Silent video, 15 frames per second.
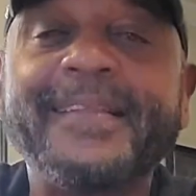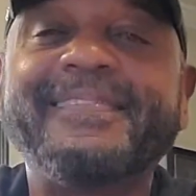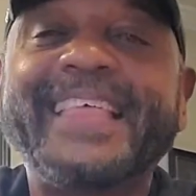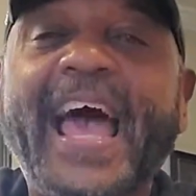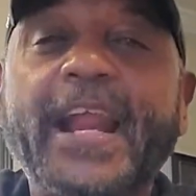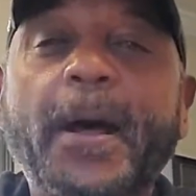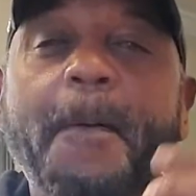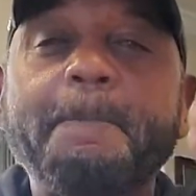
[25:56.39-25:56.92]

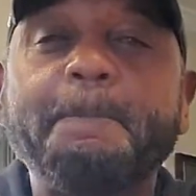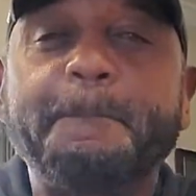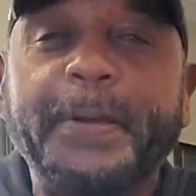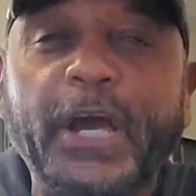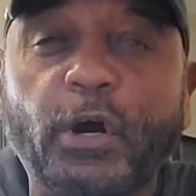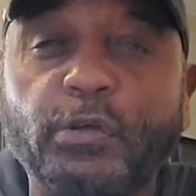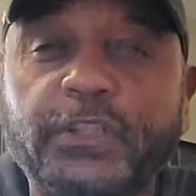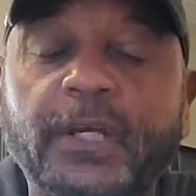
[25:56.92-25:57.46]
that are
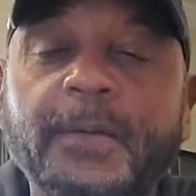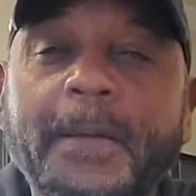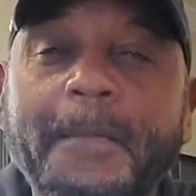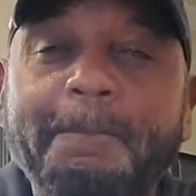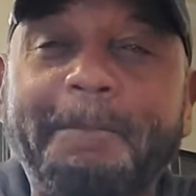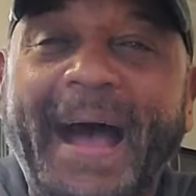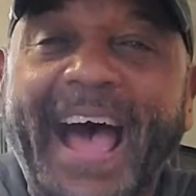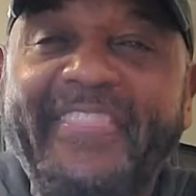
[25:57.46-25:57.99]
built
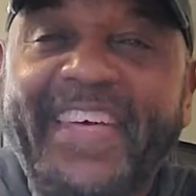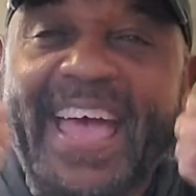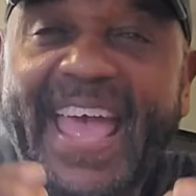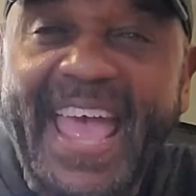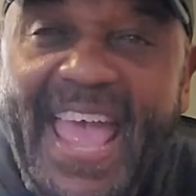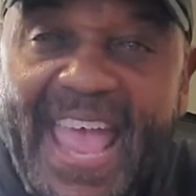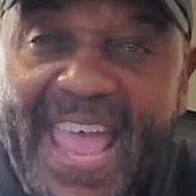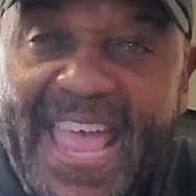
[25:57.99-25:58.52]
by the
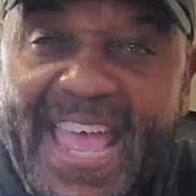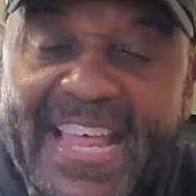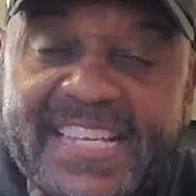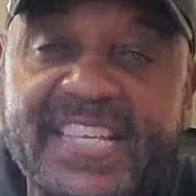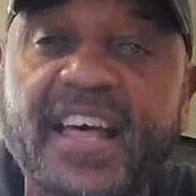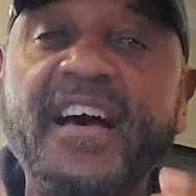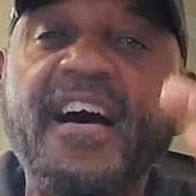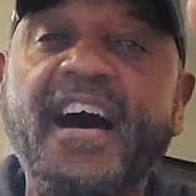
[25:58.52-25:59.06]

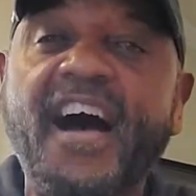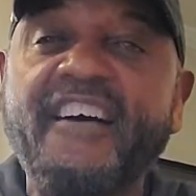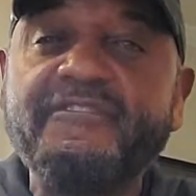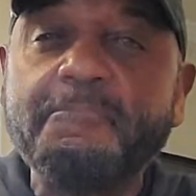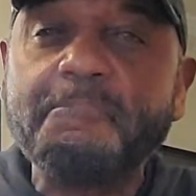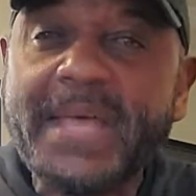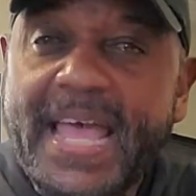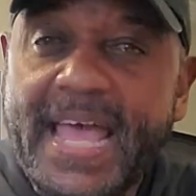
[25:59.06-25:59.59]
hands of
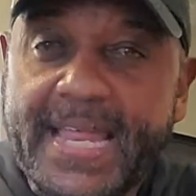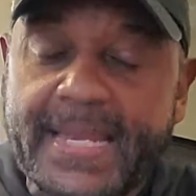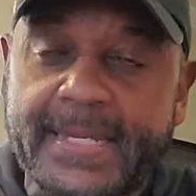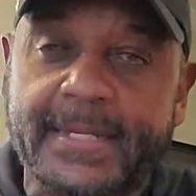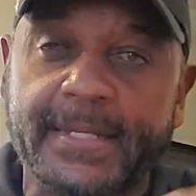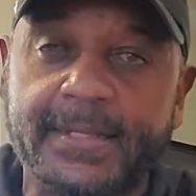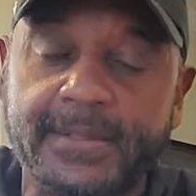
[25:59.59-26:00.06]
men.